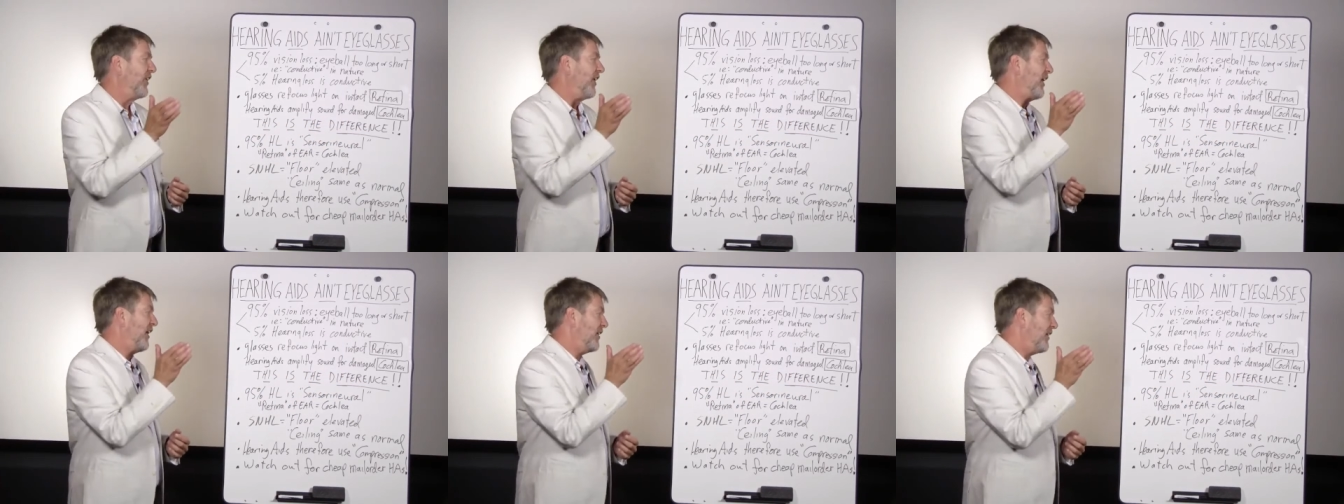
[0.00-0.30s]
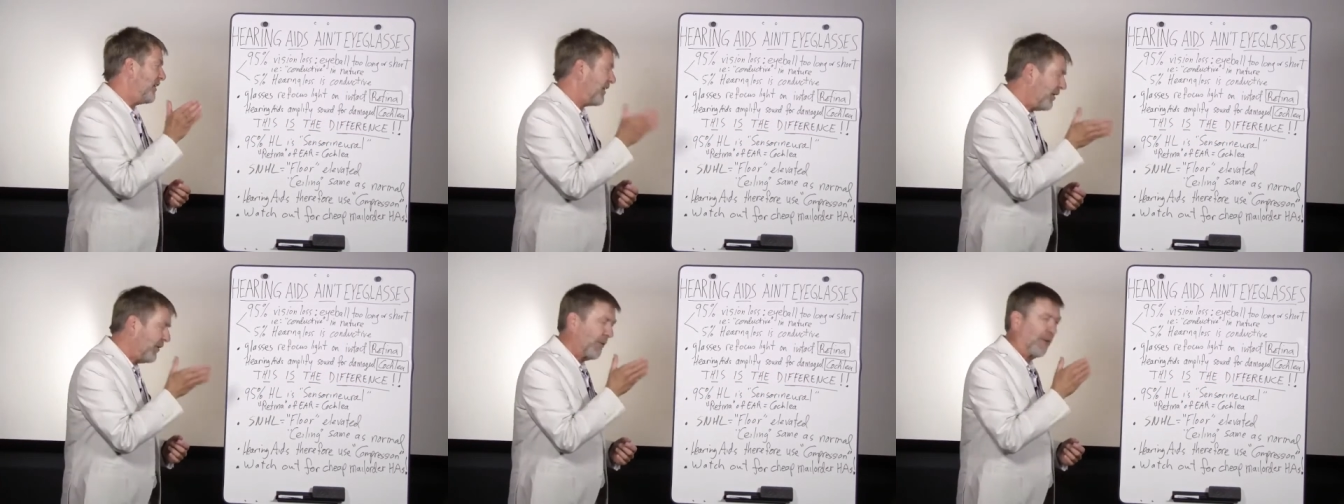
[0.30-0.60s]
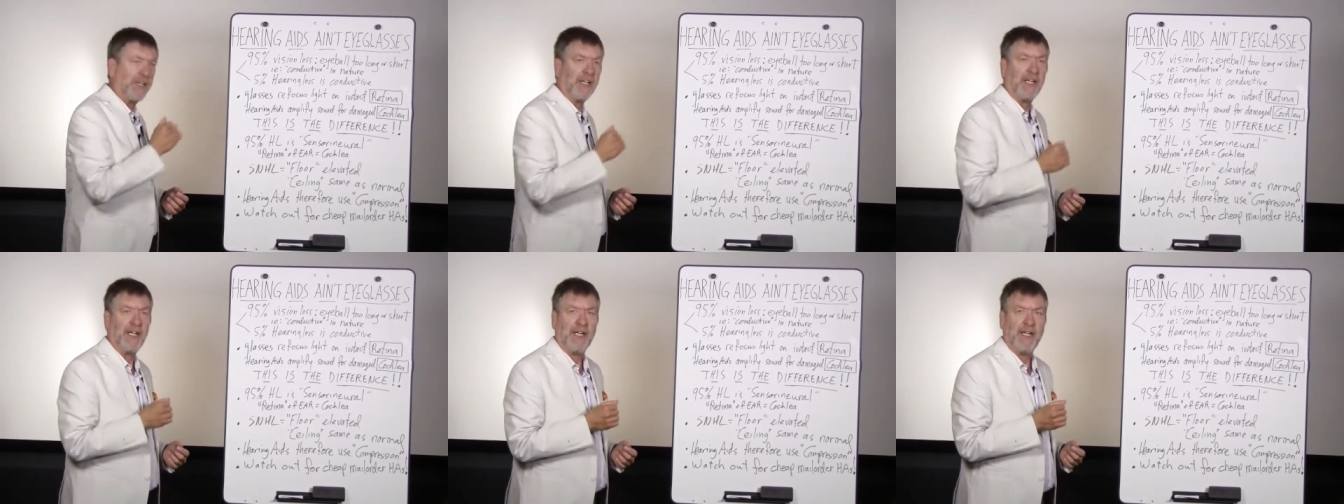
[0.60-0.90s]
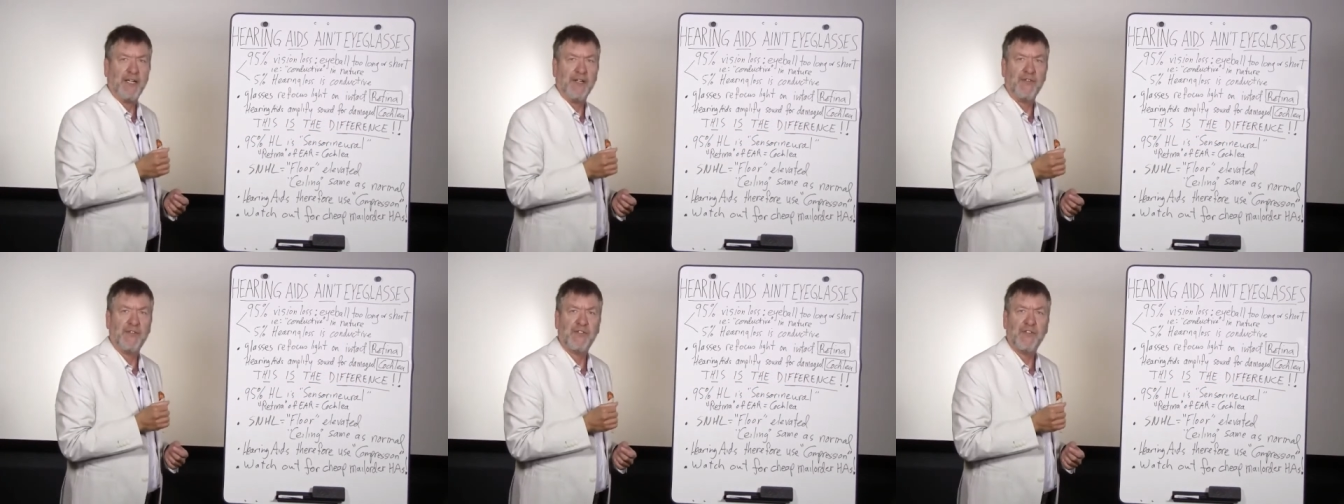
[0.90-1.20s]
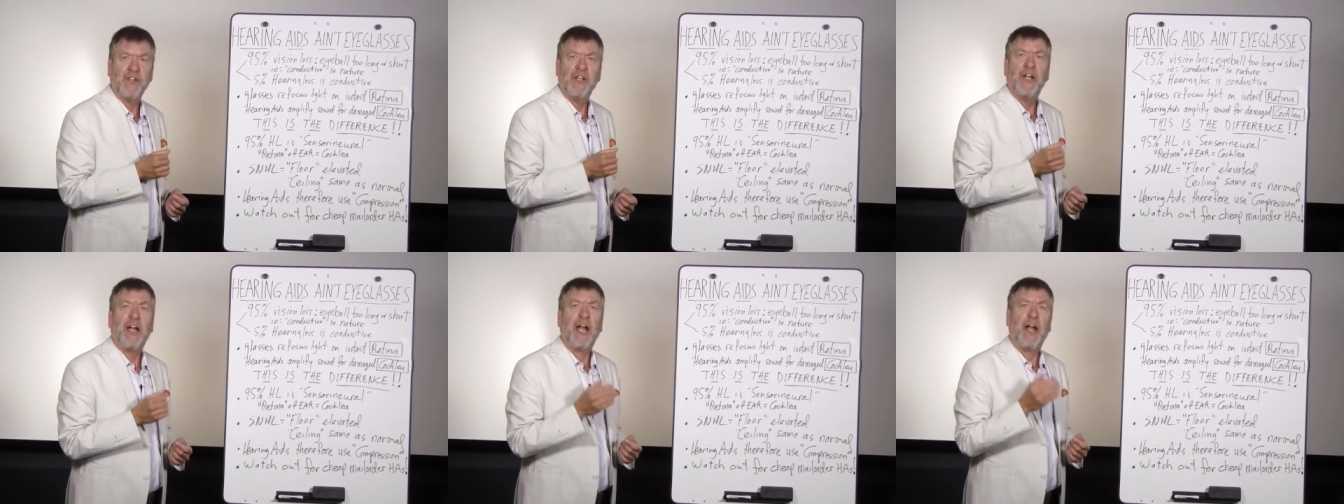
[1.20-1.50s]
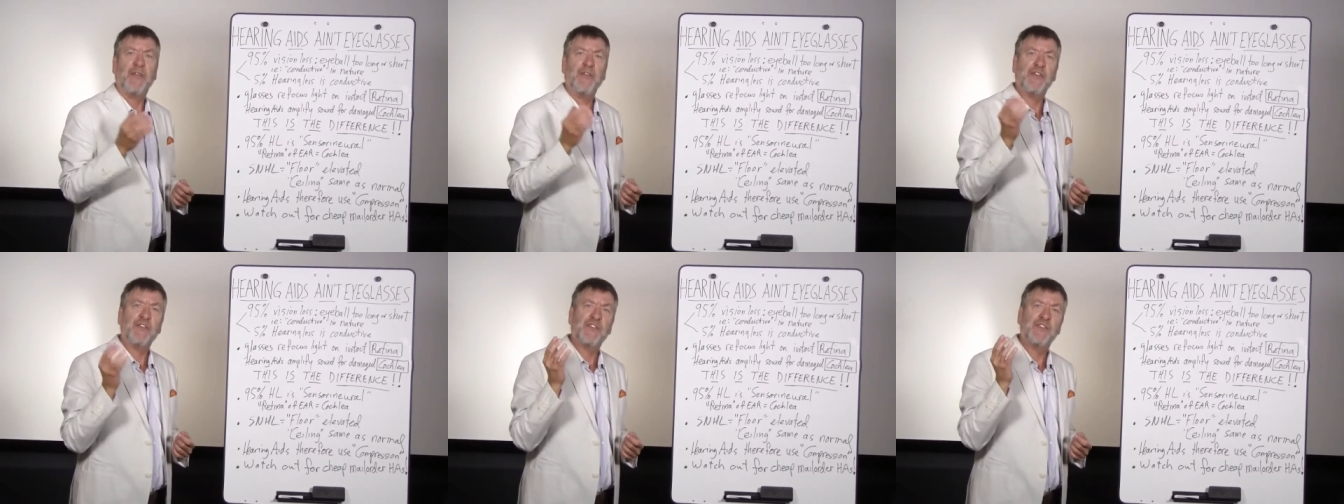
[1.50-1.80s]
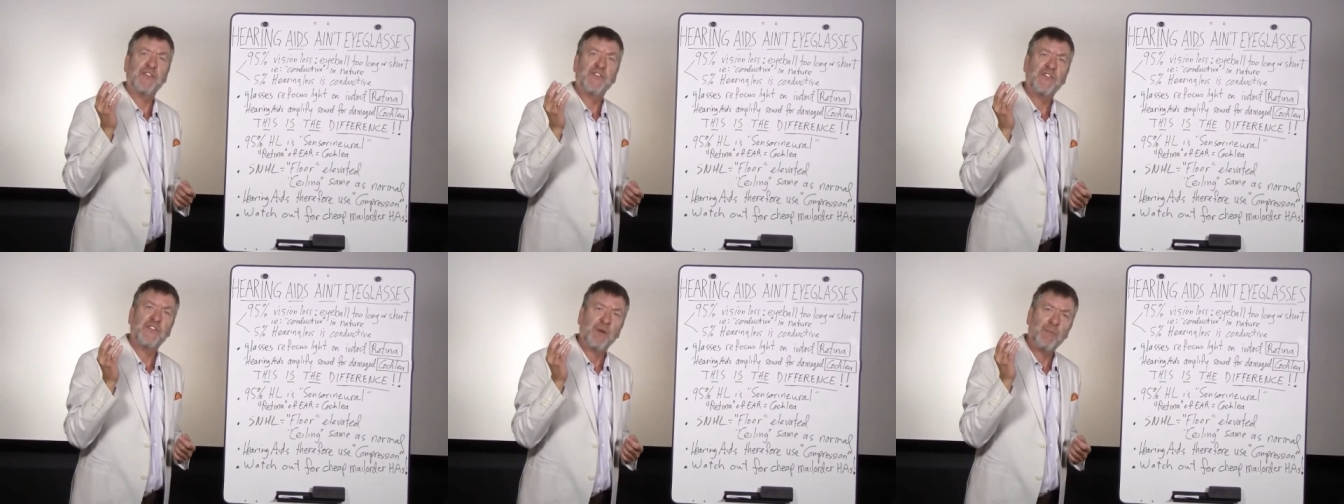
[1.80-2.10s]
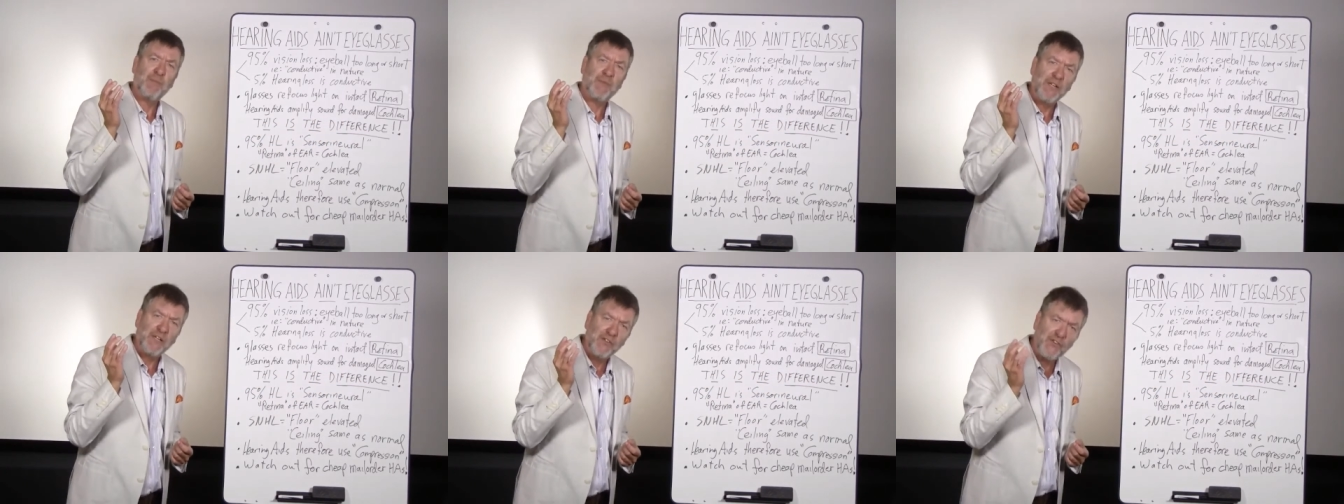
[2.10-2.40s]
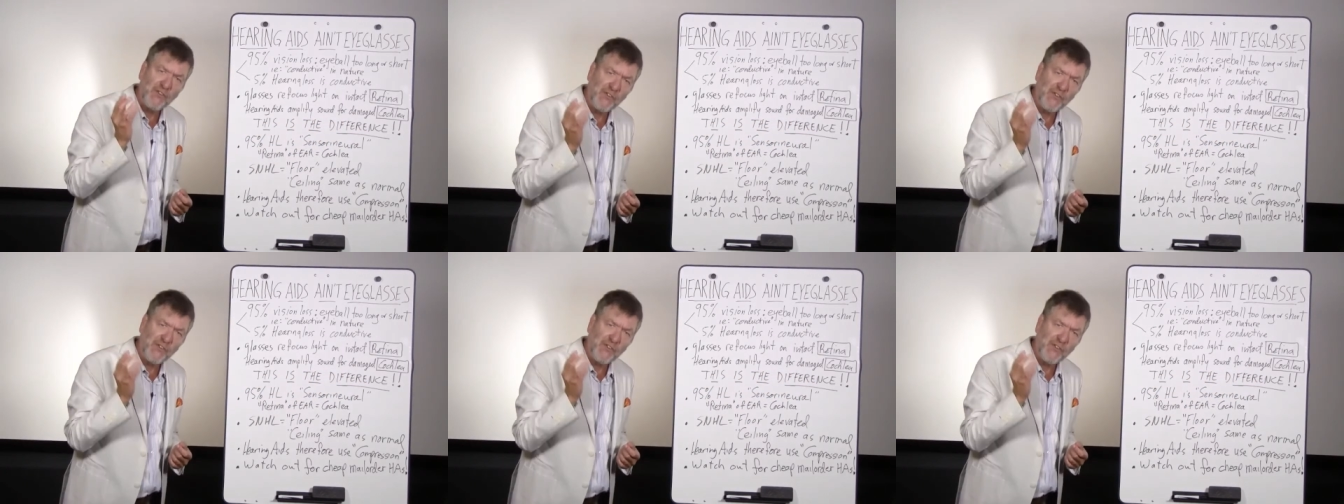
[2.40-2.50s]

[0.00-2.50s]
and hearing aids. And this is something